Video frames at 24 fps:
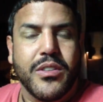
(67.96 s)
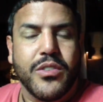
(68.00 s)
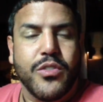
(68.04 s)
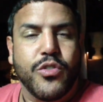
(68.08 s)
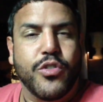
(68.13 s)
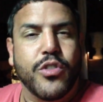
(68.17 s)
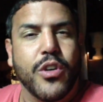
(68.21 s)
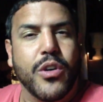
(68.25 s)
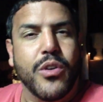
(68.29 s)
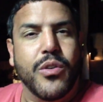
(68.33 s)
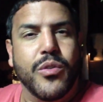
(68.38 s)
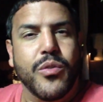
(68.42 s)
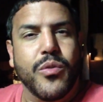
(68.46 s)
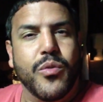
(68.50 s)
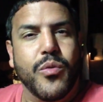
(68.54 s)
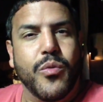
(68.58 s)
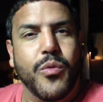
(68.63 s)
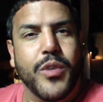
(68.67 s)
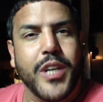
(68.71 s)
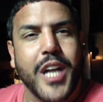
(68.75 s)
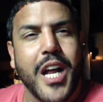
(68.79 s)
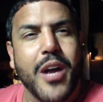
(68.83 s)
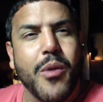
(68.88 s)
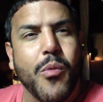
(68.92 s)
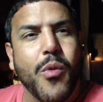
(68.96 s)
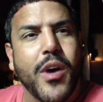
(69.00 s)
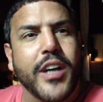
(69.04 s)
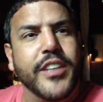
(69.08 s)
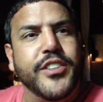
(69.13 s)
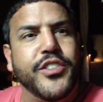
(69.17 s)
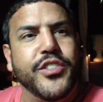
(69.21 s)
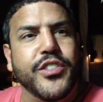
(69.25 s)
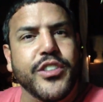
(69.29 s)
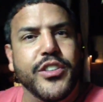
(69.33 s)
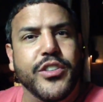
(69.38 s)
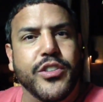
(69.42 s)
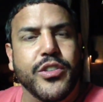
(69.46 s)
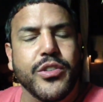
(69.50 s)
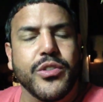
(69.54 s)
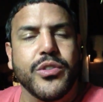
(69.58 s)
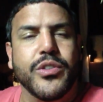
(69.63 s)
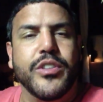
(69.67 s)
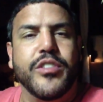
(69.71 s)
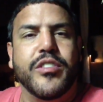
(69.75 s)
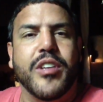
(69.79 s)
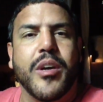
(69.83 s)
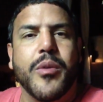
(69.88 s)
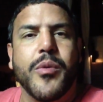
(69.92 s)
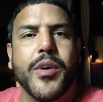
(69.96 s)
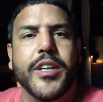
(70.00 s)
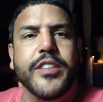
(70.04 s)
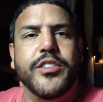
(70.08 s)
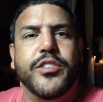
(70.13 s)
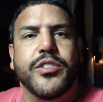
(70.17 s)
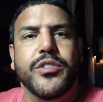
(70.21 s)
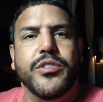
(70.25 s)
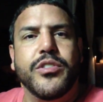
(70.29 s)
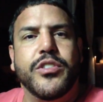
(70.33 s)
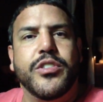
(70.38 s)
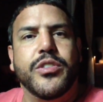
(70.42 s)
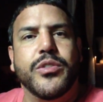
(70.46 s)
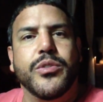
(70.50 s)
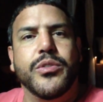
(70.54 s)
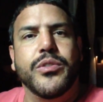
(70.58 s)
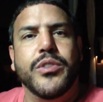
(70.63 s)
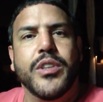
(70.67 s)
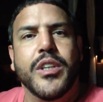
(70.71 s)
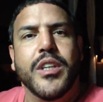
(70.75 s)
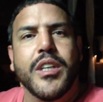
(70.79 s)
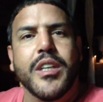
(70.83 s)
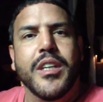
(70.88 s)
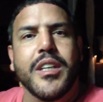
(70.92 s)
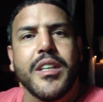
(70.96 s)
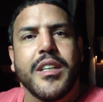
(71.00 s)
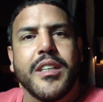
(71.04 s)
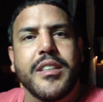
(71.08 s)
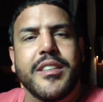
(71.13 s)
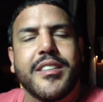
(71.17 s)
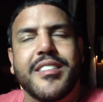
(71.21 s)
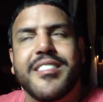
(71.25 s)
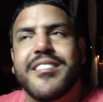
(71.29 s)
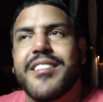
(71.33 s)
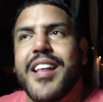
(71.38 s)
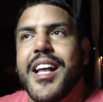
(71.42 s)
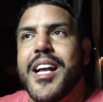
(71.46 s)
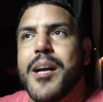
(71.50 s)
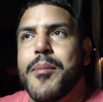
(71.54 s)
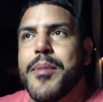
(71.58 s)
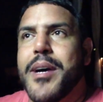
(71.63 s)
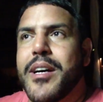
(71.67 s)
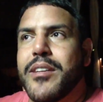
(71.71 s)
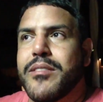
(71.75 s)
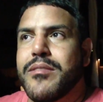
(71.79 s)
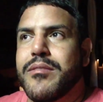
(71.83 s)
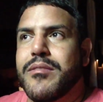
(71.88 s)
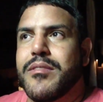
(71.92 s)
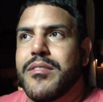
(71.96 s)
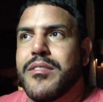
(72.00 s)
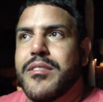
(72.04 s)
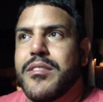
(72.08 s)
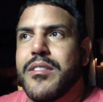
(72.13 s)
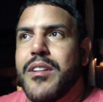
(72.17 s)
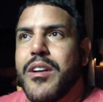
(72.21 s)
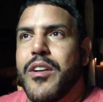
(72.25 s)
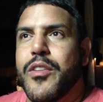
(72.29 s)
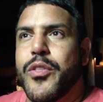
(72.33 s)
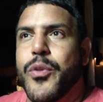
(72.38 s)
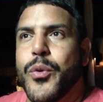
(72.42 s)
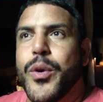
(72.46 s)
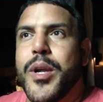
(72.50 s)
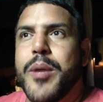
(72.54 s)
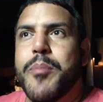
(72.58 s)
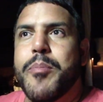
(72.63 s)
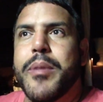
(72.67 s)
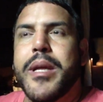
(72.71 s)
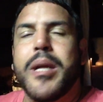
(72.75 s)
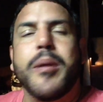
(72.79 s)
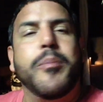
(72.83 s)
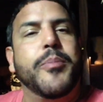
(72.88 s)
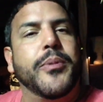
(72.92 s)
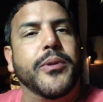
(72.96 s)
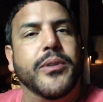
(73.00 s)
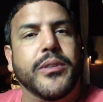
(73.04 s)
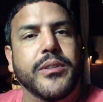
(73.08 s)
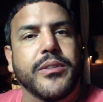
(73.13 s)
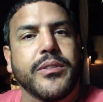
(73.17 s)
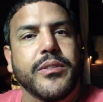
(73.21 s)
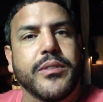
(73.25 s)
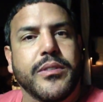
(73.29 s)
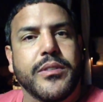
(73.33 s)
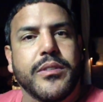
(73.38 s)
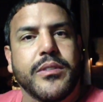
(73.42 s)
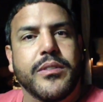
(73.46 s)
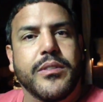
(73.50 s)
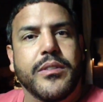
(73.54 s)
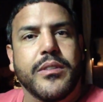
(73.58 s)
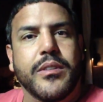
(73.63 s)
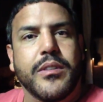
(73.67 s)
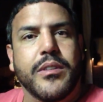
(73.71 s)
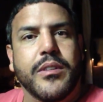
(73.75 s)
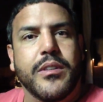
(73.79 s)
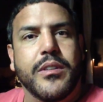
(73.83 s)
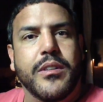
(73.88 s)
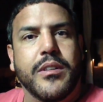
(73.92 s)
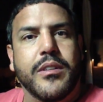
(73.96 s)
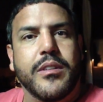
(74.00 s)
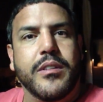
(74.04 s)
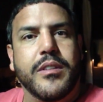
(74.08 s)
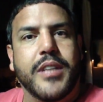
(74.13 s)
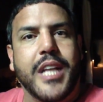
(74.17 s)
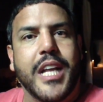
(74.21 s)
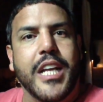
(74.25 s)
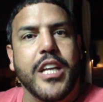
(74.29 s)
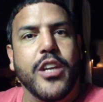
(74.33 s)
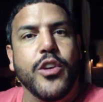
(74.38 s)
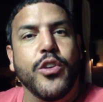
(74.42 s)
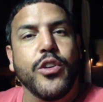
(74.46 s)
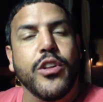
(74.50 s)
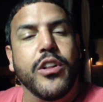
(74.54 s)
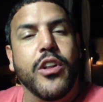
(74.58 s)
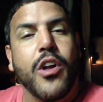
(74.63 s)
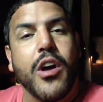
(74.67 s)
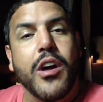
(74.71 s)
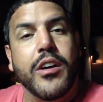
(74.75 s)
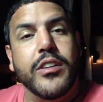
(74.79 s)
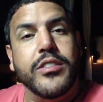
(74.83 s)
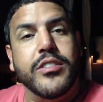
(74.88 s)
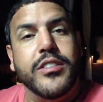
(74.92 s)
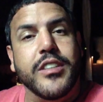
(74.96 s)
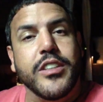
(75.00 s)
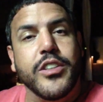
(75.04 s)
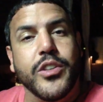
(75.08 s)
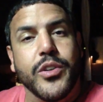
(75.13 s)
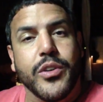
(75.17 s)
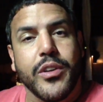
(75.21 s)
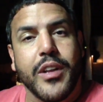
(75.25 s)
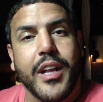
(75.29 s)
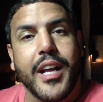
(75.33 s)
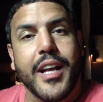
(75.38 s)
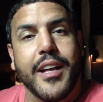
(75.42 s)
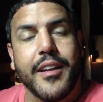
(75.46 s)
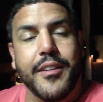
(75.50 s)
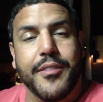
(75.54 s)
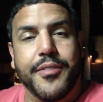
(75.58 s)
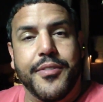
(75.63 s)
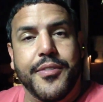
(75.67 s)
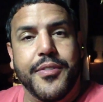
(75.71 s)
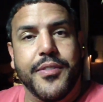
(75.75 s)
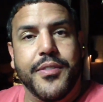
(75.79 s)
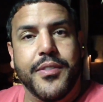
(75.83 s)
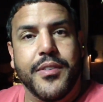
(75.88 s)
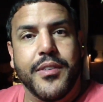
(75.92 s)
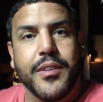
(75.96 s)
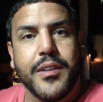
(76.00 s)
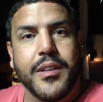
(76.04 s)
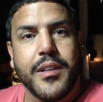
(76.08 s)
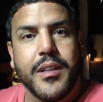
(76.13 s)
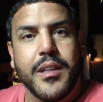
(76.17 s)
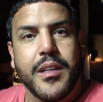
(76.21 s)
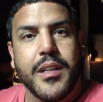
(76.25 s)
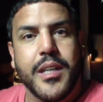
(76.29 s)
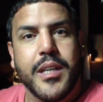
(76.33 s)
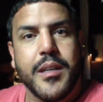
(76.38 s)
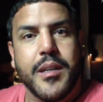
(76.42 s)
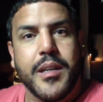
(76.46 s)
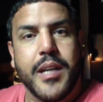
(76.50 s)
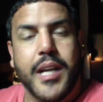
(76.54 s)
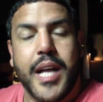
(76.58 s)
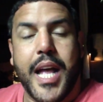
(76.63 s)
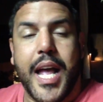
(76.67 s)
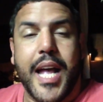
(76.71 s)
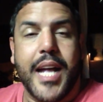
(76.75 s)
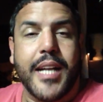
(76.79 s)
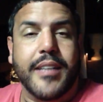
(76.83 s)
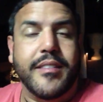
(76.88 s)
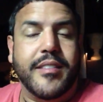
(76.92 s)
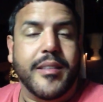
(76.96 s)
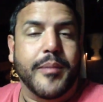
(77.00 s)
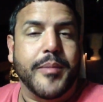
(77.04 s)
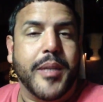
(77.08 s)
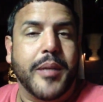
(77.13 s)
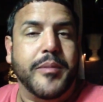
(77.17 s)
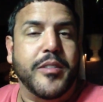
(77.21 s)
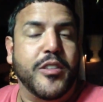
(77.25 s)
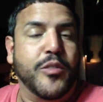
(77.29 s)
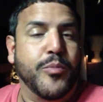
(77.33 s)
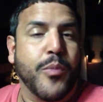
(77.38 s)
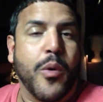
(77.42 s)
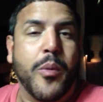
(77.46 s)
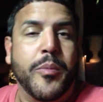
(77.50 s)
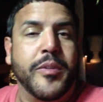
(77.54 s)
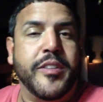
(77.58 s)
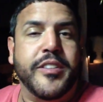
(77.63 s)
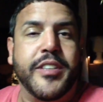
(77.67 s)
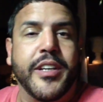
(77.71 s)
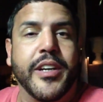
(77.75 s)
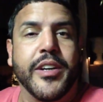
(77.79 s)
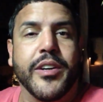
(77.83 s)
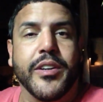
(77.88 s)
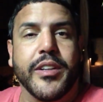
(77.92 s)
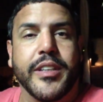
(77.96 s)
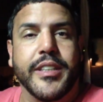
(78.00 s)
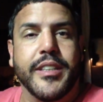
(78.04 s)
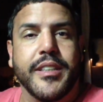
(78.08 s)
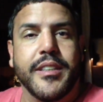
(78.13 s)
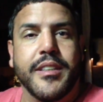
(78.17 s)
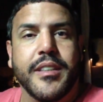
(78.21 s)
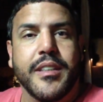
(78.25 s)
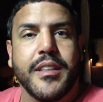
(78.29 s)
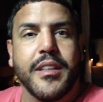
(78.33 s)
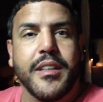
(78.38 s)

So what I want you to do is I want you to just think about three people that you lost in your life, and sometimes it's momentarily.